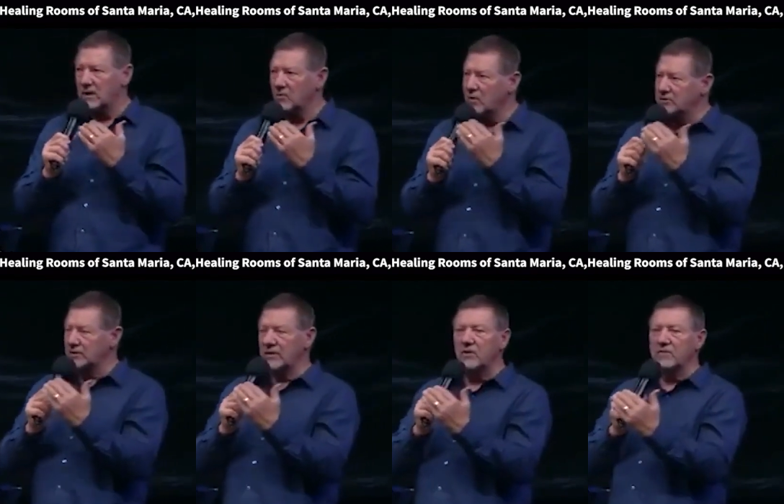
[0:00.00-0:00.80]
And I'm
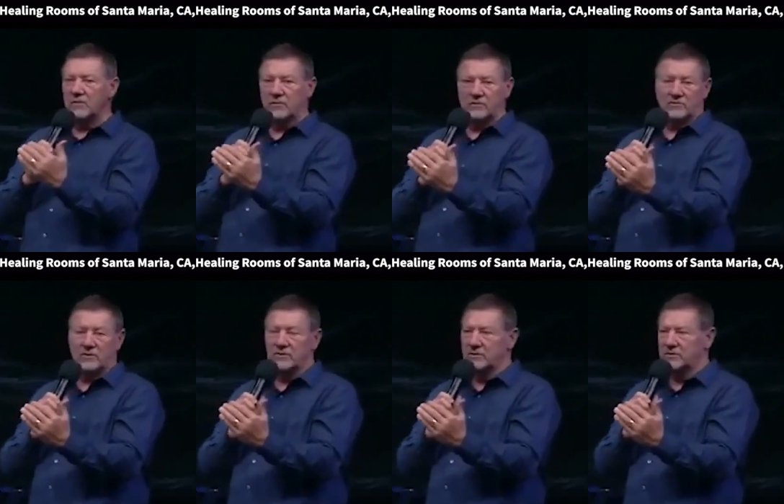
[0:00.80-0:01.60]
watching over
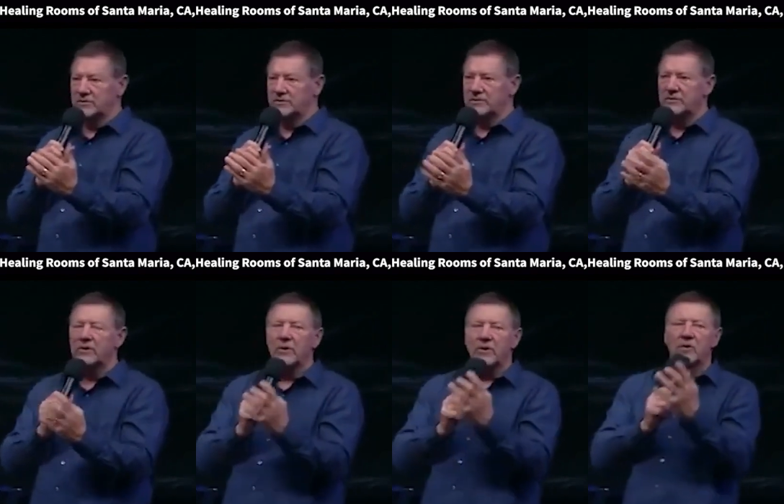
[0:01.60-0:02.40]
those words
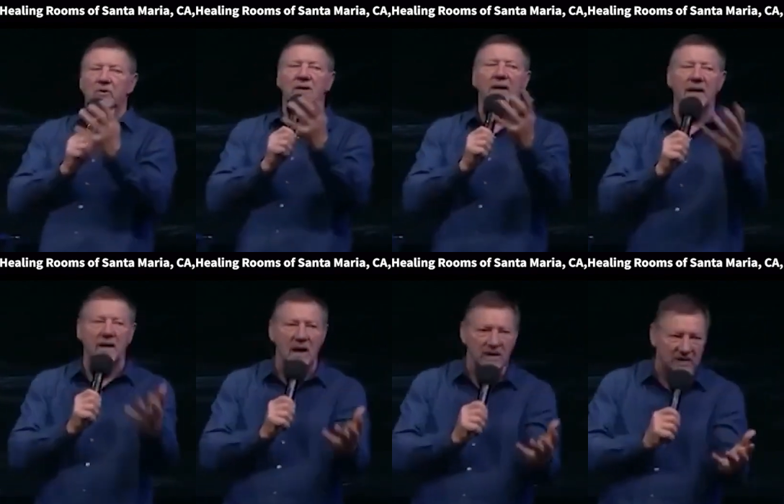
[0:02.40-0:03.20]
to
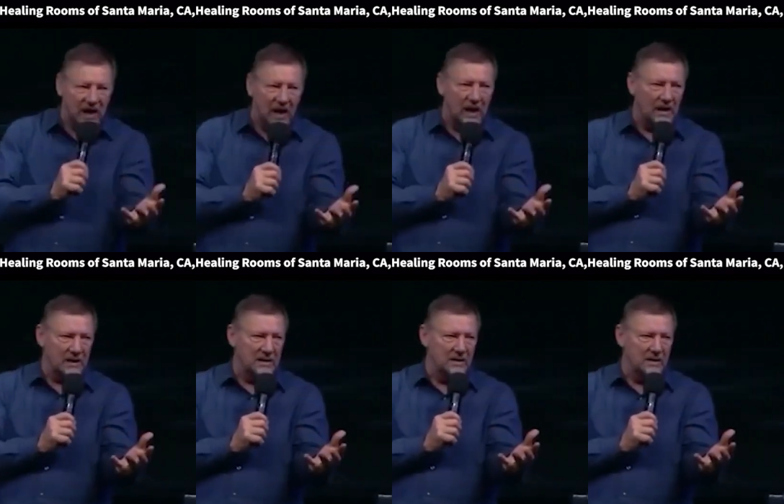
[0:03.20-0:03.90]
create Asah.